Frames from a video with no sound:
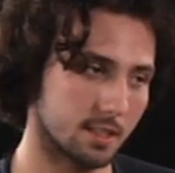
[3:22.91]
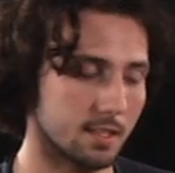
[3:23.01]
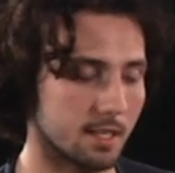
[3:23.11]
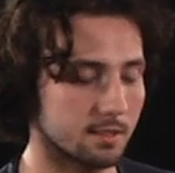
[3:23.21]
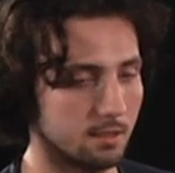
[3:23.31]
says
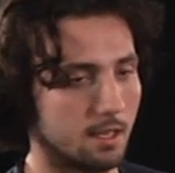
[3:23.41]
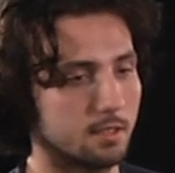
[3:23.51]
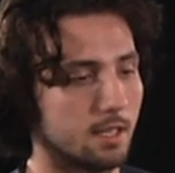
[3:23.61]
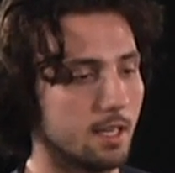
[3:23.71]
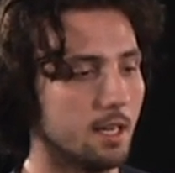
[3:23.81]
yes. And
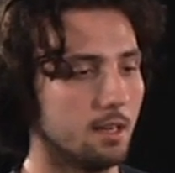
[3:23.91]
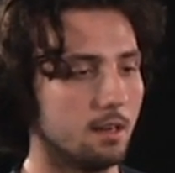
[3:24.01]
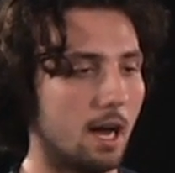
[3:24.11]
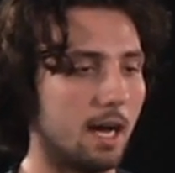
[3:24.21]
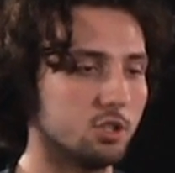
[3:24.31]
I say,
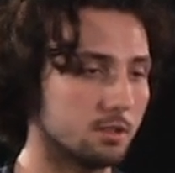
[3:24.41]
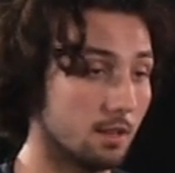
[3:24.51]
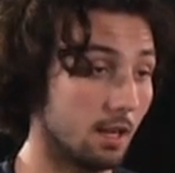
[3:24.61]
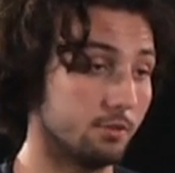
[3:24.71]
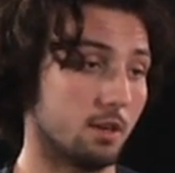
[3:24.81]
I just
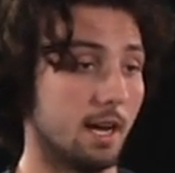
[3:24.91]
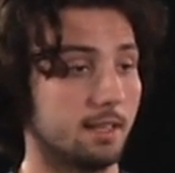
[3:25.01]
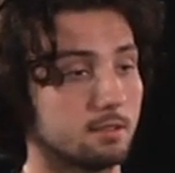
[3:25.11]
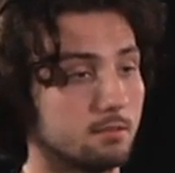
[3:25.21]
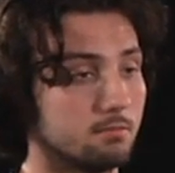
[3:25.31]
love your
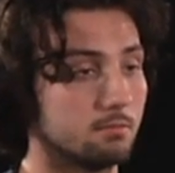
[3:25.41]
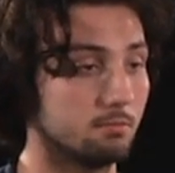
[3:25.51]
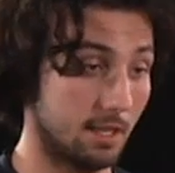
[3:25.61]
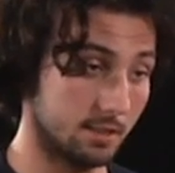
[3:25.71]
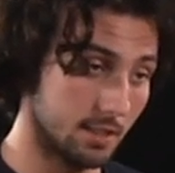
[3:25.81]
ass.
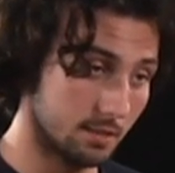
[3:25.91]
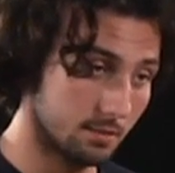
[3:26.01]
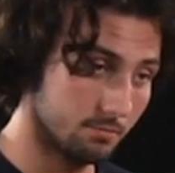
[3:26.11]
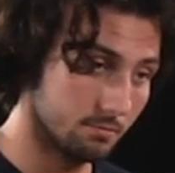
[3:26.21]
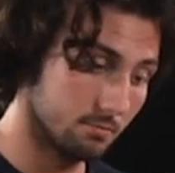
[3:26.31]
May I see it?
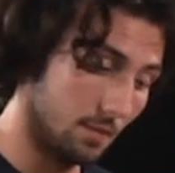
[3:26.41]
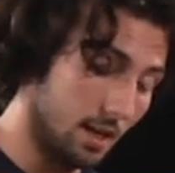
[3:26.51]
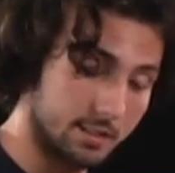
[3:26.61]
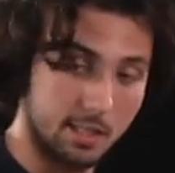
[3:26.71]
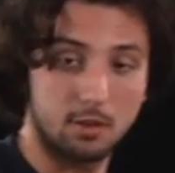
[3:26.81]

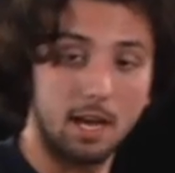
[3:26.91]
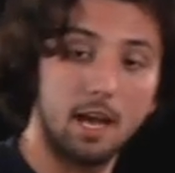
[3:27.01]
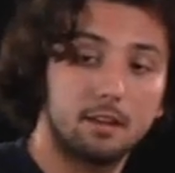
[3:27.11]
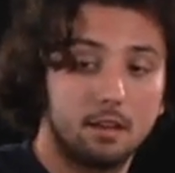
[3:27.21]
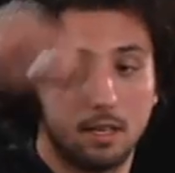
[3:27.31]
And I take her
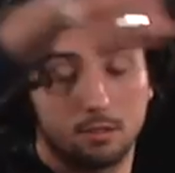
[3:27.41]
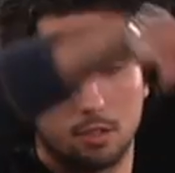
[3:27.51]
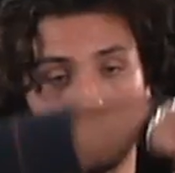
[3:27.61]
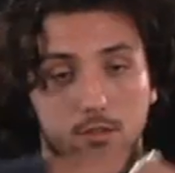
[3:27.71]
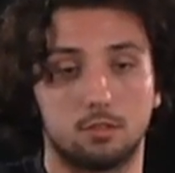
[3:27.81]
hand, and I
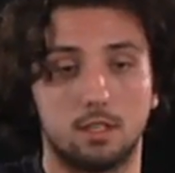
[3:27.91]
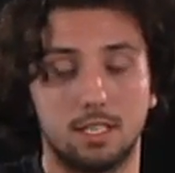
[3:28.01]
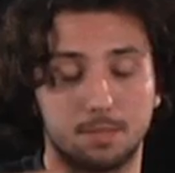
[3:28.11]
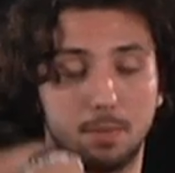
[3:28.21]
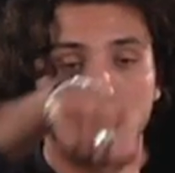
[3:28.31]
turn her,
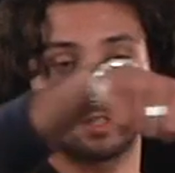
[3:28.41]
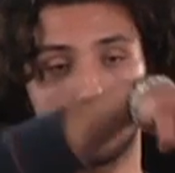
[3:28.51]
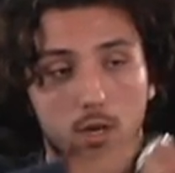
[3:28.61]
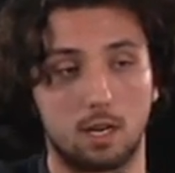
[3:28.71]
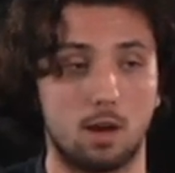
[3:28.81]
spin her
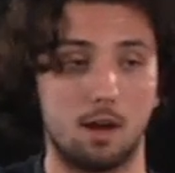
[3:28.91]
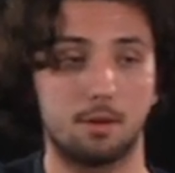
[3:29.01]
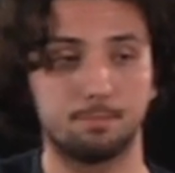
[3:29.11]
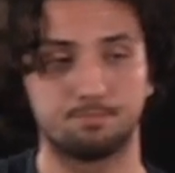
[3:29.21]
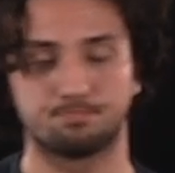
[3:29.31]
slowly around.